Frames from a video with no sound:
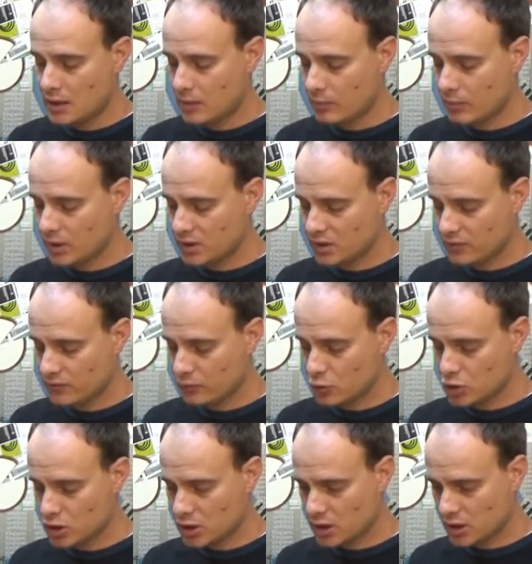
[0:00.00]
but
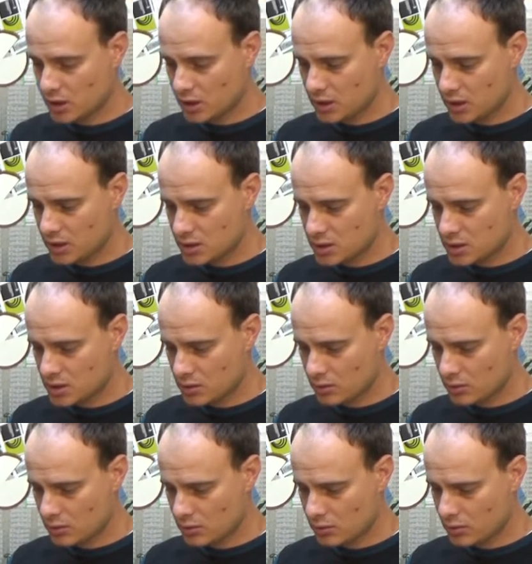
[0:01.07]
unfortunately it's
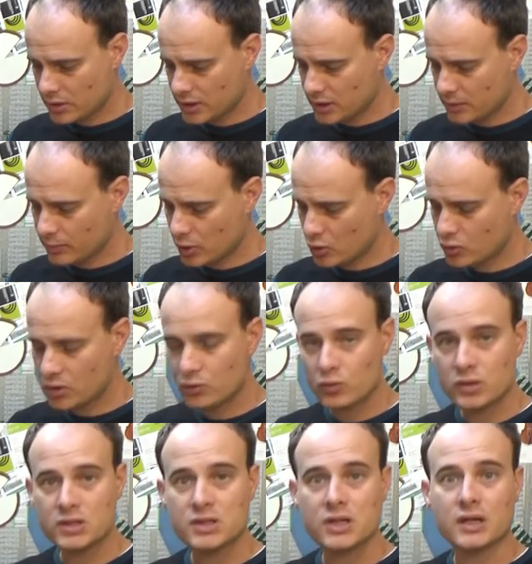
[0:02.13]
already broken
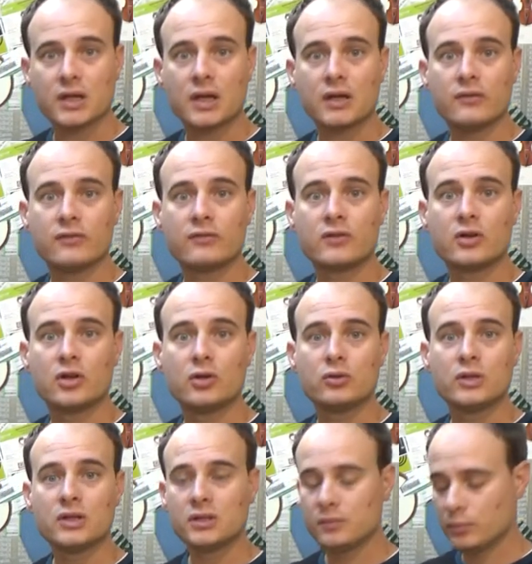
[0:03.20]
once and I've glued
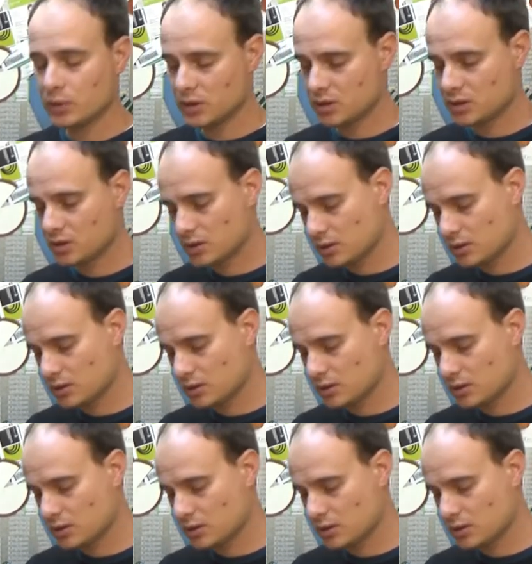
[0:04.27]
it but